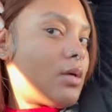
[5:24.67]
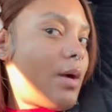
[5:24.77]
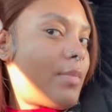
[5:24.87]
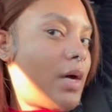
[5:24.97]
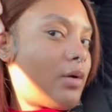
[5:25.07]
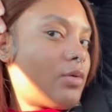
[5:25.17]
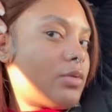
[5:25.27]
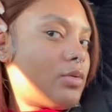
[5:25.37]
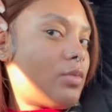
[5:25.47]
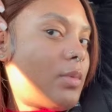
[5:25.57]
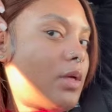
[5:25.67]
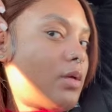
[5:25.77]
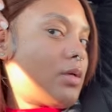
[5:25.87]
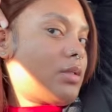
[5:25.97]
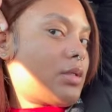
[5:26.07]
I'm not gonna zoom
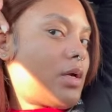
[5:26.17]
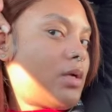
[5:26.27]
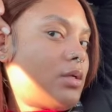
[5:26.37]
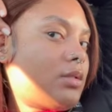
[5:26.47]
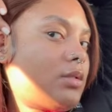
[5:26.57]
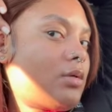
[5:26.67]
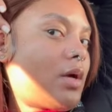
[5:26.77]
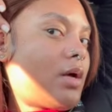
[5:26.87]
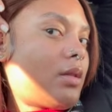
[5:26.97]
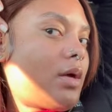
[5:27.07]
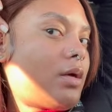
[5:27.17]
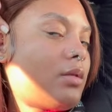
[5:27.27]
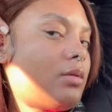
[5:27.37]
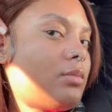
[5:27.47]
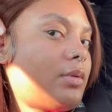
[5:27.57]
in because like it still got like a
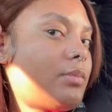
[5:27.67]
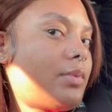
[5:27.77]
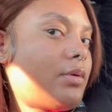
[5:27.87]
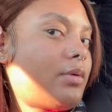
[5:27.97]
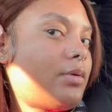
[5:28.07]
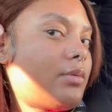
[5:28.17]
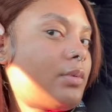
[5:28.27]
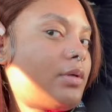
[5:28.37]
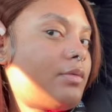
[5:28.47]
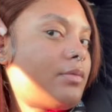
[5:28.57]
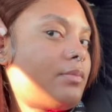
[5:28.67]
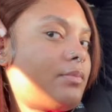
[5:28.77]
little bump on it or whatever